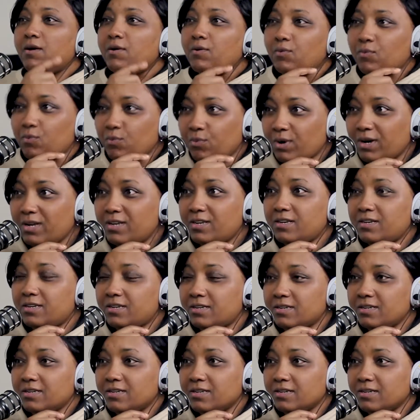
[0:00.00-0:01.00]
What
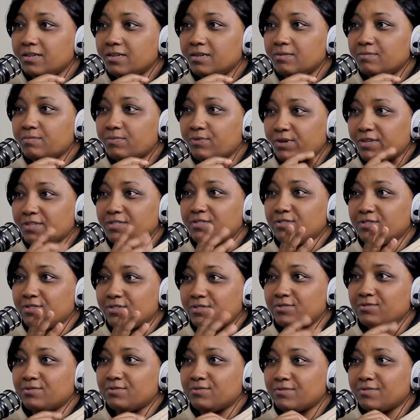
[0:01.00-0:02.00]
brings
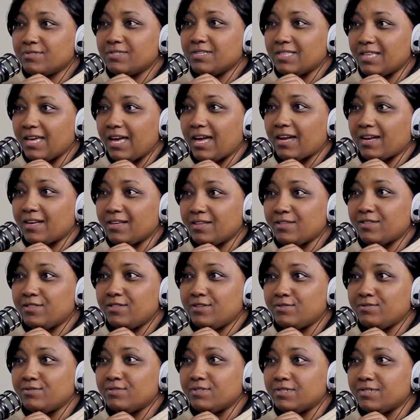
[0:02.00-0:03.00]
you to that
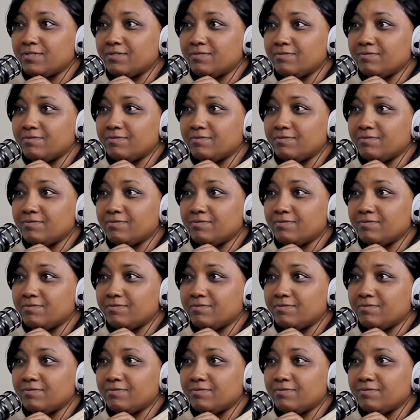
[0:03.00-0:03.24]
conclusion?